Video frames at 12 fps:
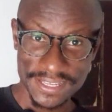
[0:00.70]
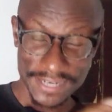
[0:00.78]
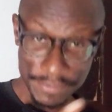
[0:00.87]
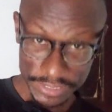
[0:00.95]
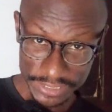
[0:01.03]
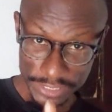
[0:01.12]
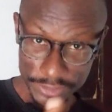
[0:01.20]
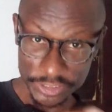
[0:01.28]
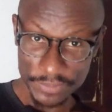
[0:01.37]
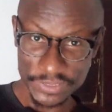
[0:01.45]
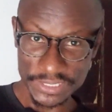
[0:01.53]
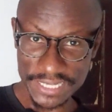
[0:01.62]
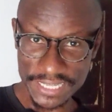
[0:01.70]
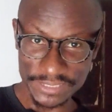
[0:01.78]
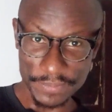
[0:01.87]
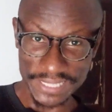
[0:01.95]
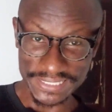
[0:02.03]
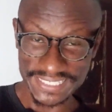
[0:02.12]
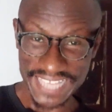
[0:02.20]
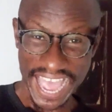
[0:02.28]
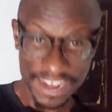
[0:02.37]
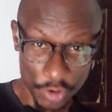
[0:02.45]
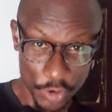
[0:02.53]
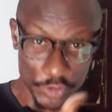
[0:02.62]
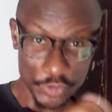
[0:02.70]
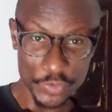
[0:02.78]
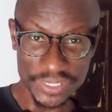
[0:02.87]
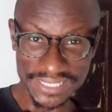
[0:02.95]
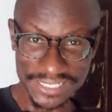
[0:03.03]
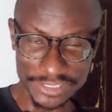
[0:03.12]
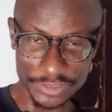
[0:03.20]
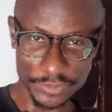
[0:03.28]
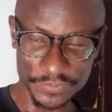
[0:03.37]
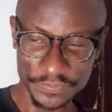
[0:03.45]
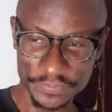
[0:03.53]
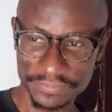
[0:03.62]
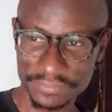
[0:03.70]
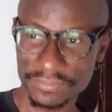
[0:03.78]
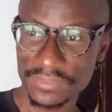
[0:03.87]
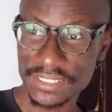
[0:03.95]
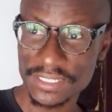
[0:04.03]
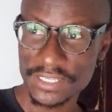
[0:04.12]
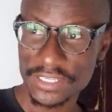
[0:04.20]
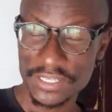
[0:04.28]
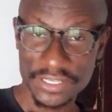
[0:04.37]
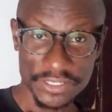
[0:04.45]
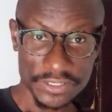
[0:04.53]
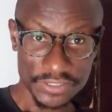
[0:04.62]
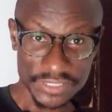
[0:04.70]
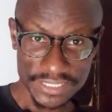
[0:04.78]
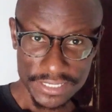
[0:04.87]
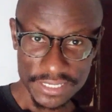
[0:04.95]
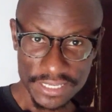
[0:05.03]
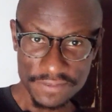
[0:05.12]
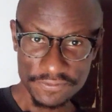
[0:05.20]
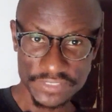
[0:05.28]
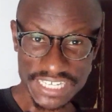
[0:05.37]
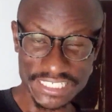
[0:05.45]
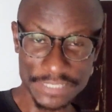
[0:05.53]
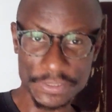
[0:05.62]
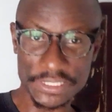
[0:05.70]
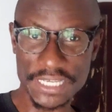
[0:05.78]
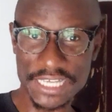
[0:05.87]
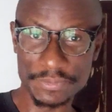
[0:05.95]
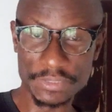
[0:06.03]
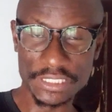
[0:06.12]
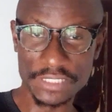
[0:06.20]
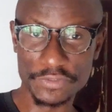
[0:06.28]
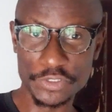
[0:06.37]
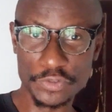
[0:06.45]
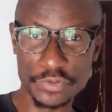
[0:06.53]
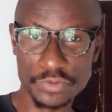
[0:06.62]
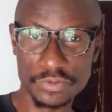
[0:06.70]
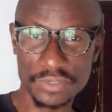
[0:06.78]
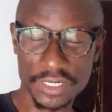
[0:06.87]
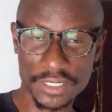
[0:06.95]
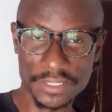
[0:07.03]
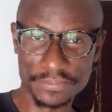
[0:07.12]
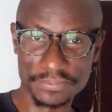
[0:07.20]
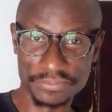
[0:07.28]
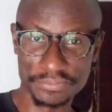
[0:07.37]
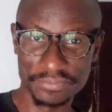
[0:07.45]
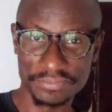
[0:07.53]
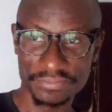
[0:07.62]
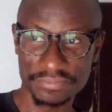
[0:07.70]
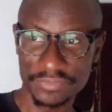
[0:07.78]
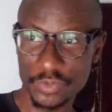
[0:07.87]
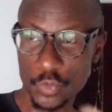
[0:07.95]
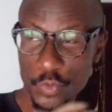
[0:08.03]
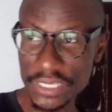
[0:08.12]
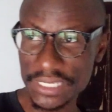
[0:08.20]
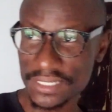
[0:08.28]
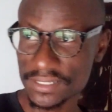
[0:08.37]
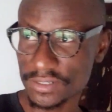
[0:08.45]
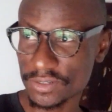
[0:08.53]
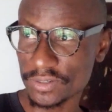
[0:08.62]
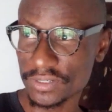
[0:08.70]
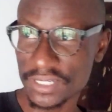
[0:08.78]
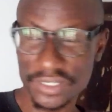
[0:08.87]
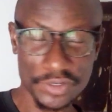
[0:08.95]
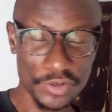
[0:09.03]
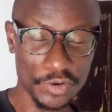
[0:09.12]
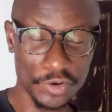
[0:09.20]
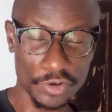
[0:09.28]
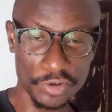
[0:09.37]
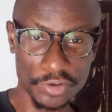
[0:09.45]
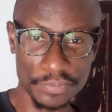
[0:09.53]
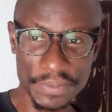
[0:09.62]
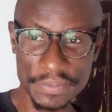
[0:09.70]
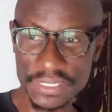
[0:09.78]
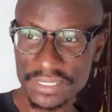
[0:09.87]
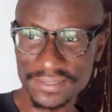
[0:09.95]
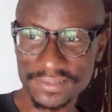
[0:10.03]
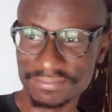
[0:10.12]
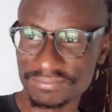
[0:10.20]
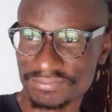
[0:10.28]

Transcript: Let me tell you something that might annoy you a little. You see, if ChatGPT has been giving you weak or maybe